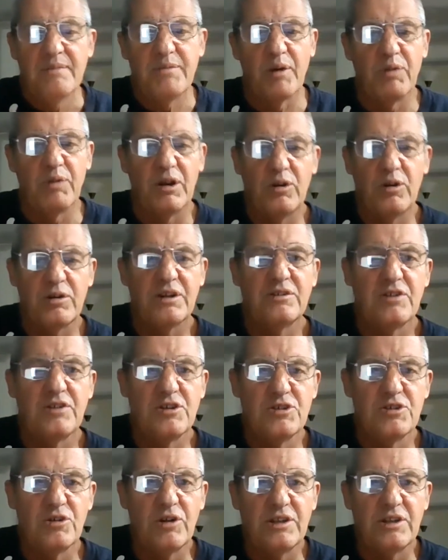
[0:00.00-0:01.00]
But we're looking to
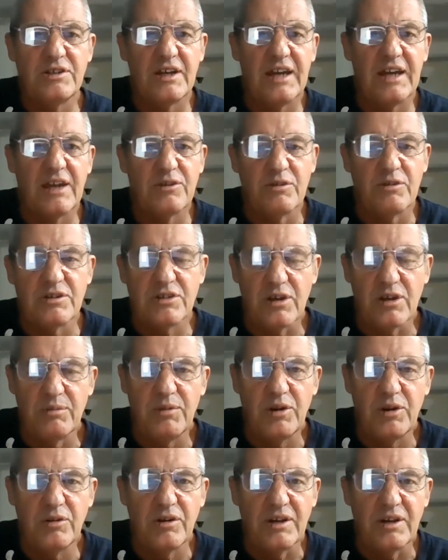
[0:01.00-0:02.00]
join together as
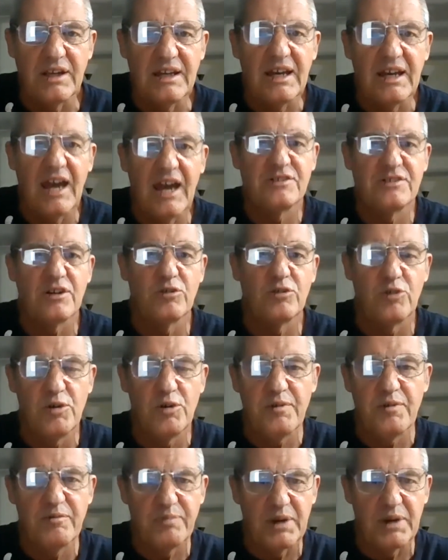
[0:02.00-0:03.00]
community, as a
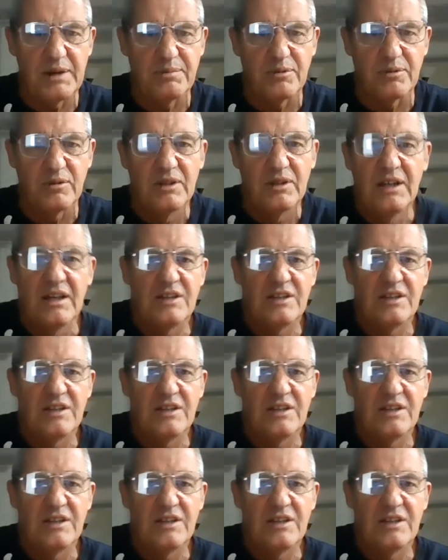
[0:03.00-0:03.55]
group of people.